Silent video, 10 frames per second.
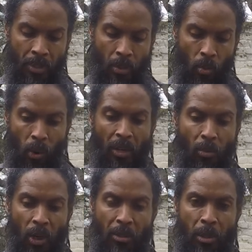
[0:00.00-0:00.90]

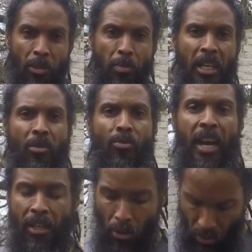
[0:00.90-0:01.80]
what is being
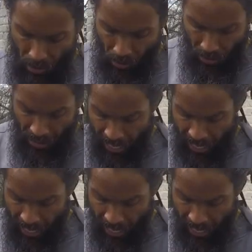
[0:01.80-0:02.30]
read on the